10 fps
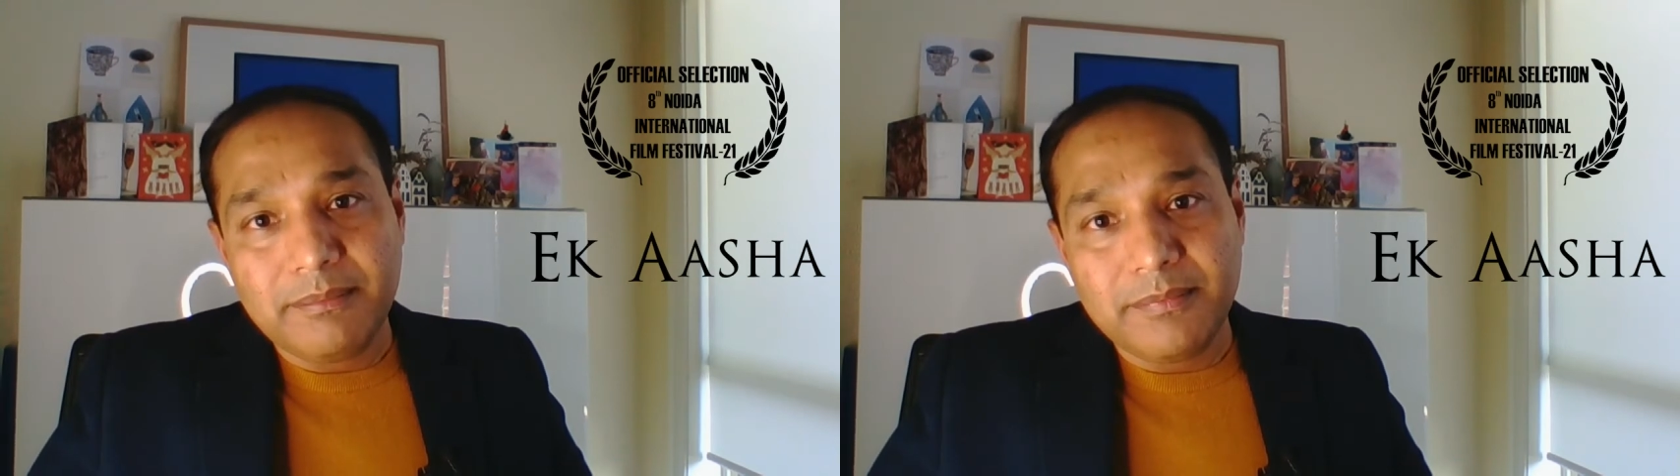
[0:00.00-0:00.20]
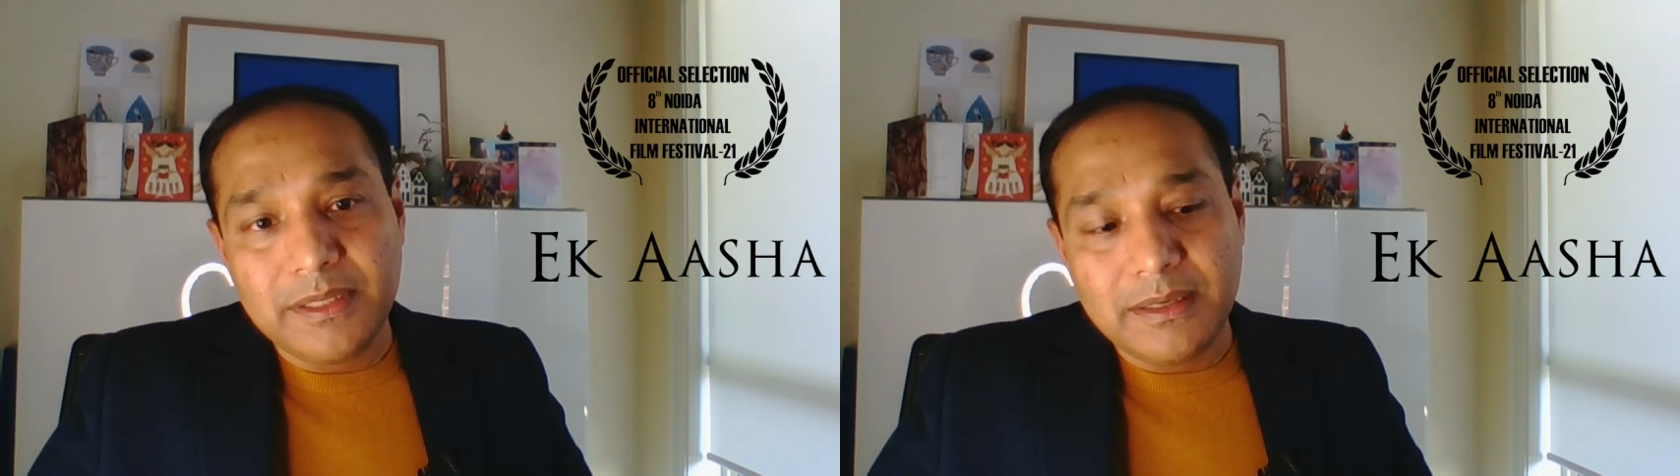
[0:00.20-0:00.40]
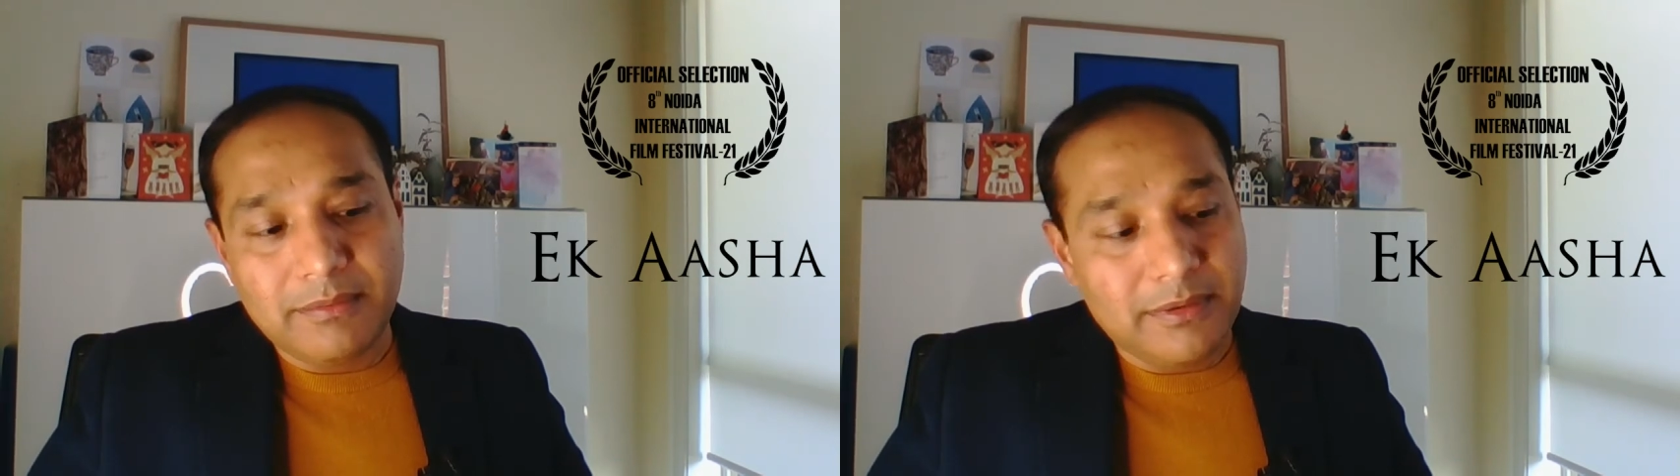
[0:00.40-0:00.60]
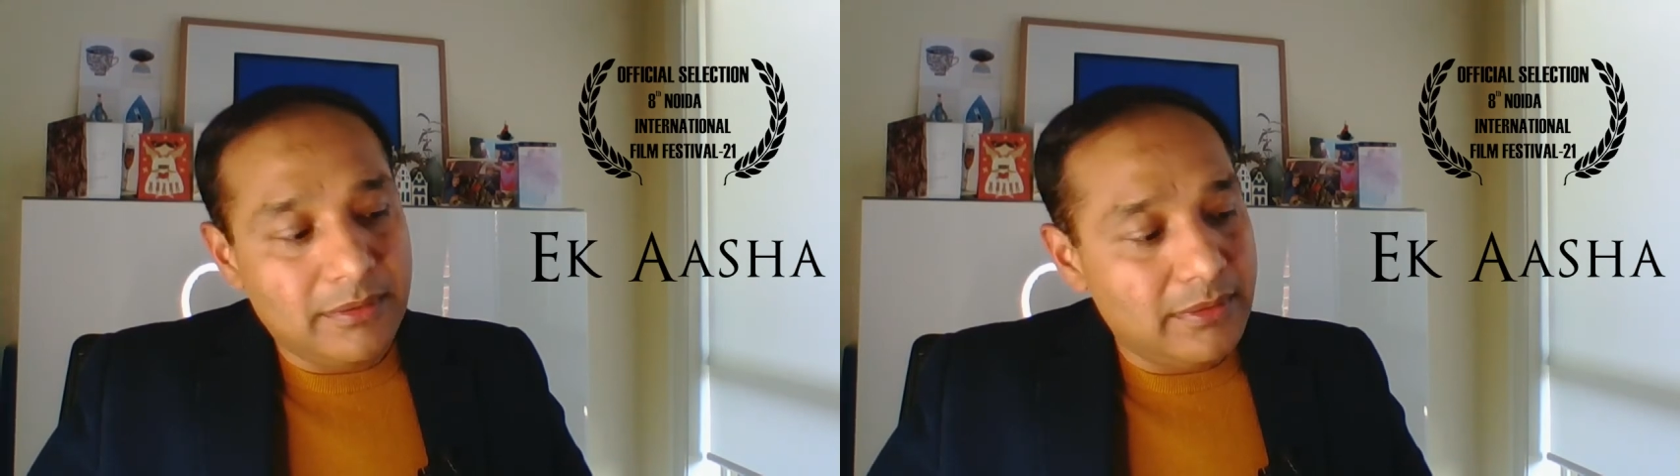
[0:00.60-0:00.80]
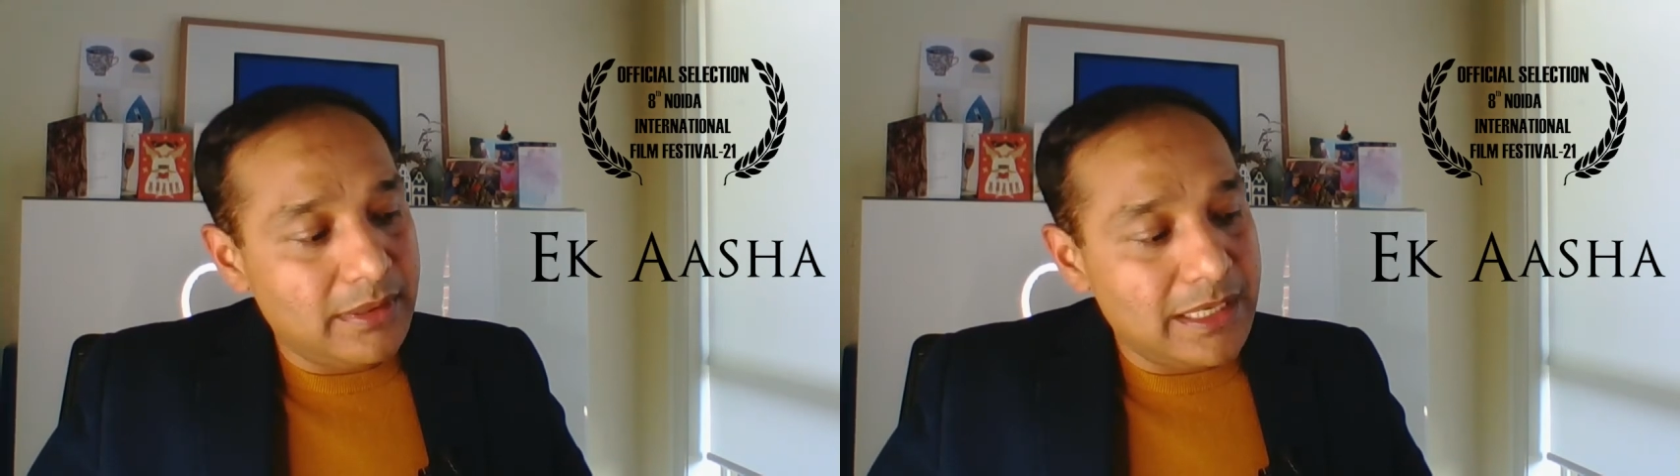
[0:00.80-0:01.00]
There
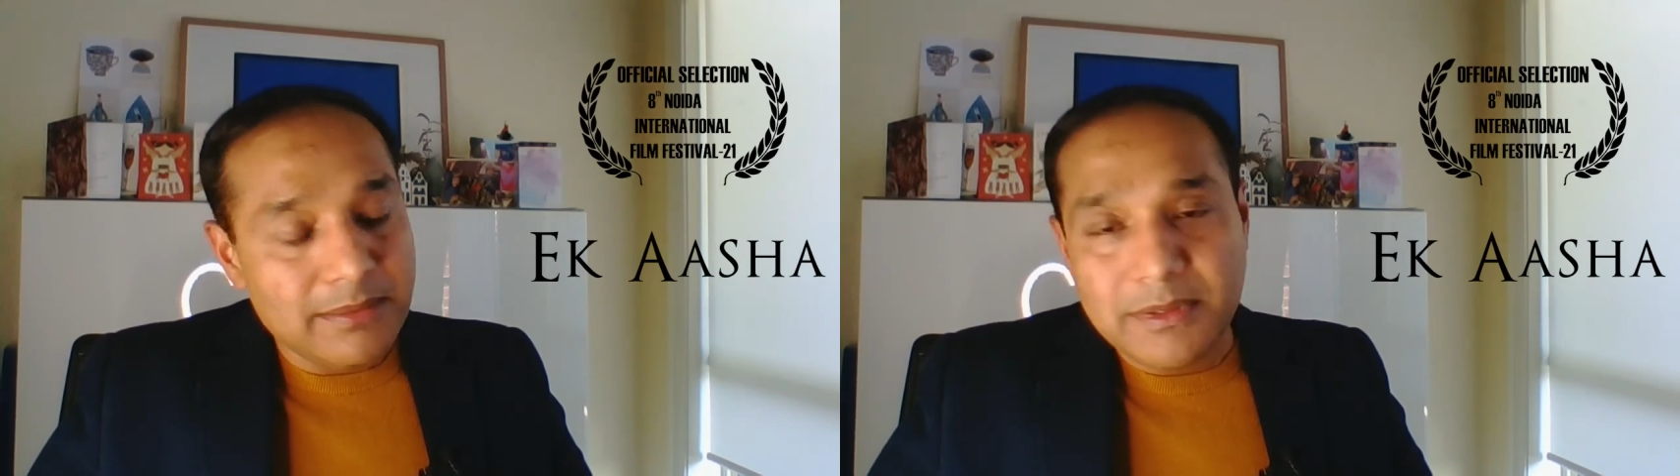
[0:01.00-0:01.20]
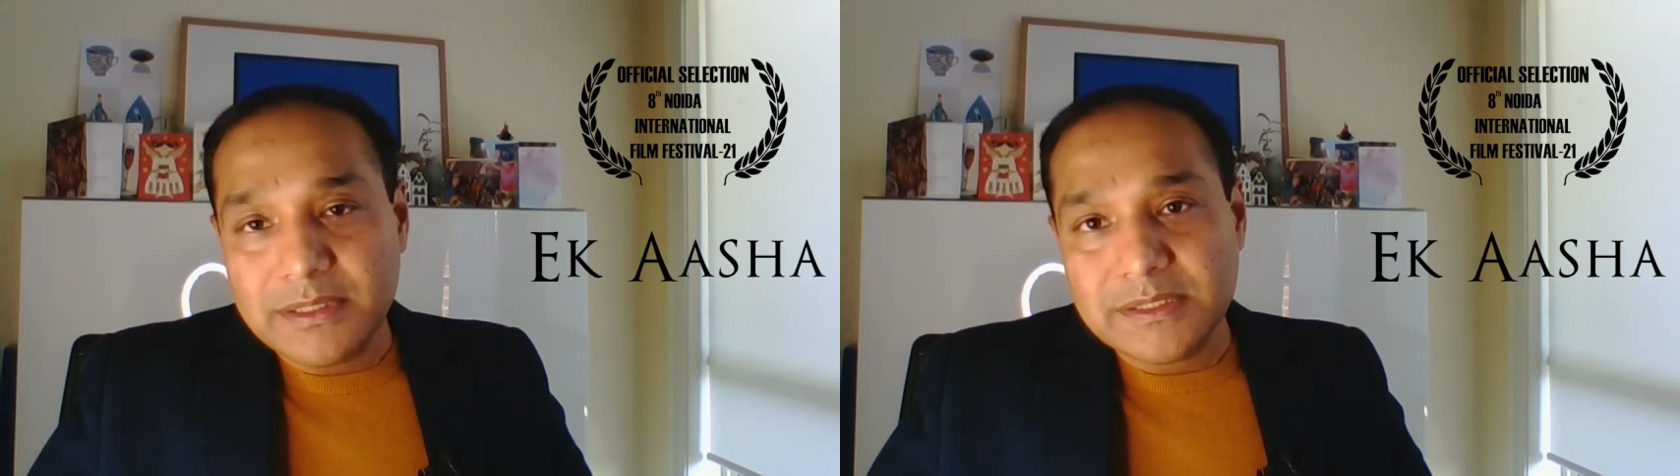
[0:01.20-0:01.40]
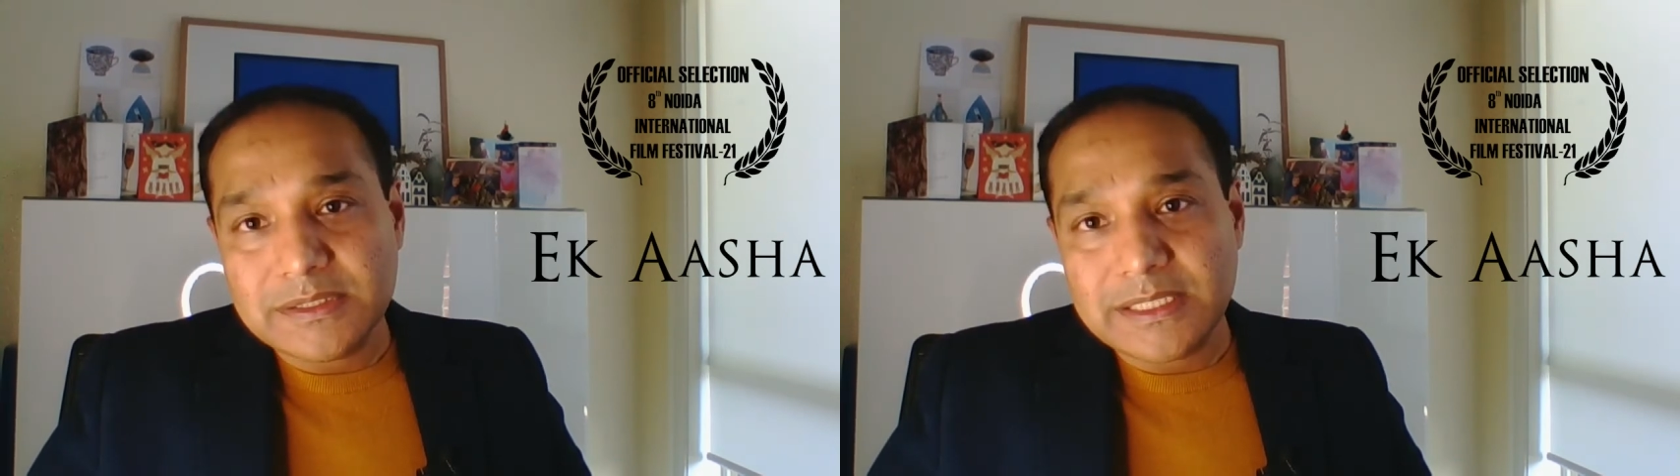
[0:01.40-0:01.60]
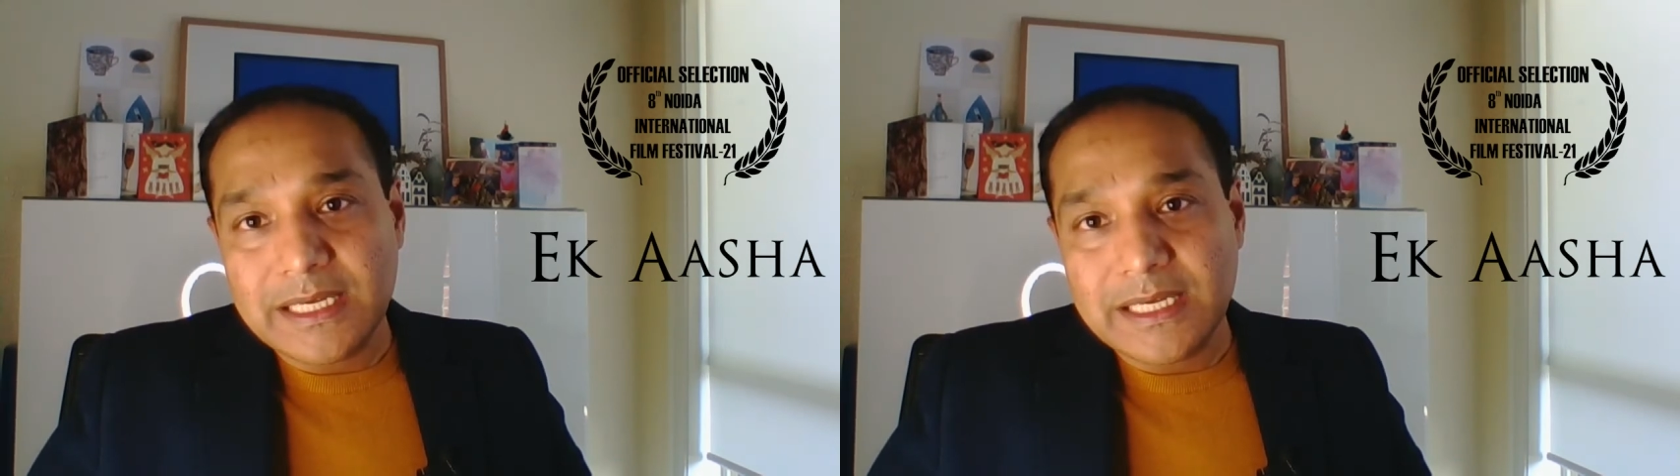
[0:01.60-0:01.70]
were neighbors